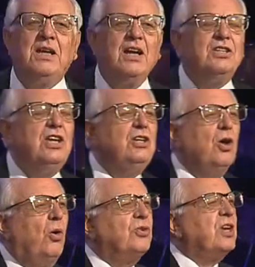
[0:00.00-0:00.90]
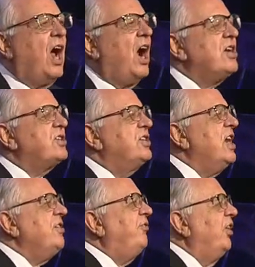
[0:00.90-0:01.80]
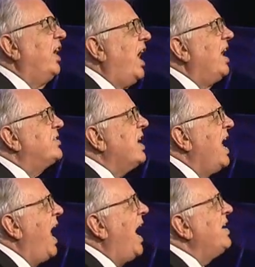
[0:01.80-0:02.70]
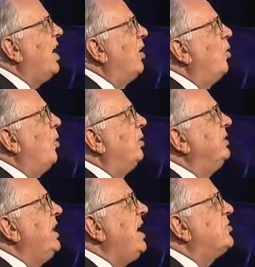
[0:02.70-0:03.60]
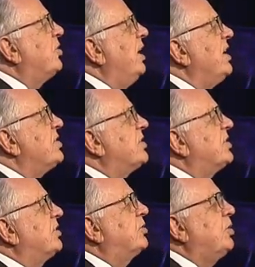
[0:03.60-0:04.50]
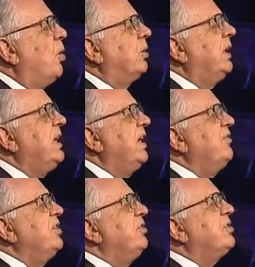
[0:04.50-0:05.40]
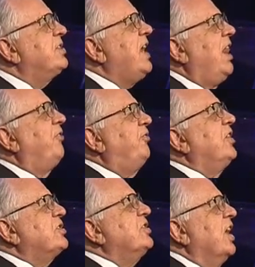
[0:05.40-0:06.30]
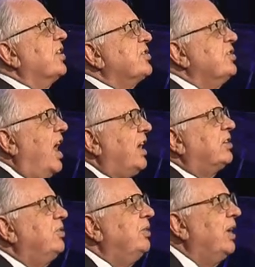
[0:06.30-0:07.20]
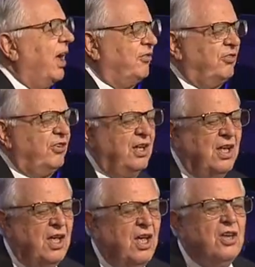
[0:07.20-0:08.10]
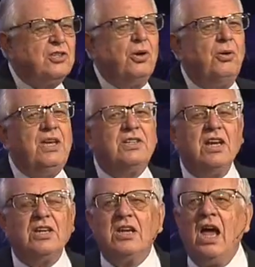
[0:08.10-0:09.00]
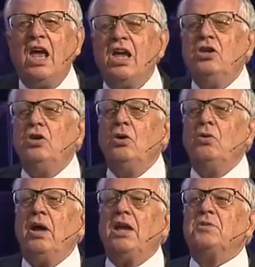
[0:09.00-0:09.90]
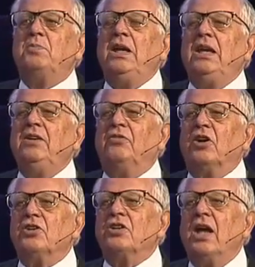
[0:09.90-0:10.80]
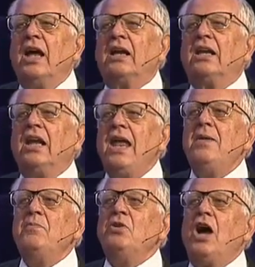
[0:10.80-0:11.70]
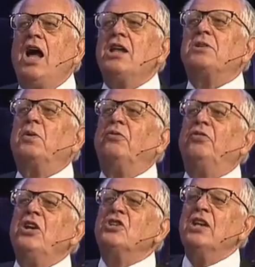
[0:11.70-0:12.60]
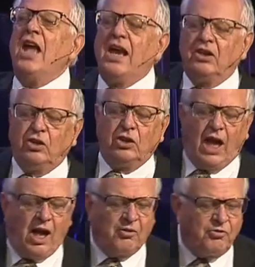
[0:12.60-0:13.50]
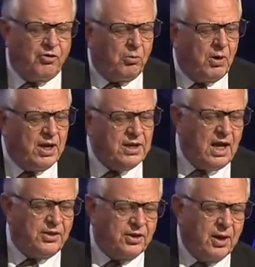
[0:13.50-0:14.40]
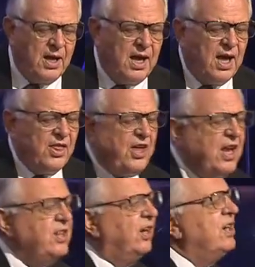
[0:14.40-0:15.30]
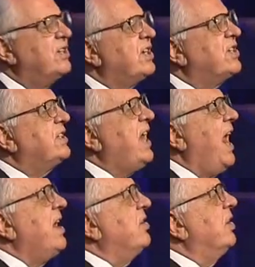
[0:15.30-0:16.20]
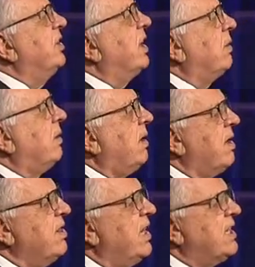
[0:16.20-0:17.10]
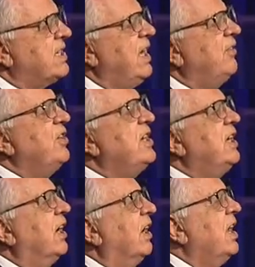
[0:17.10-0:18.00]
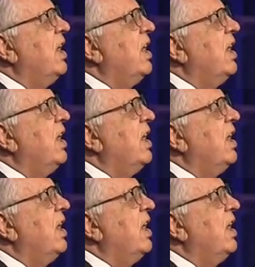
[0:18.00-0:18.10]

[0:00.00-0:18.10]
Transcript: because he knows our sinful hearts and our old nature is totally given to selfishness, not to love. So he says, You as believers claim God's provision and love one another. Then there is a standard that's given here.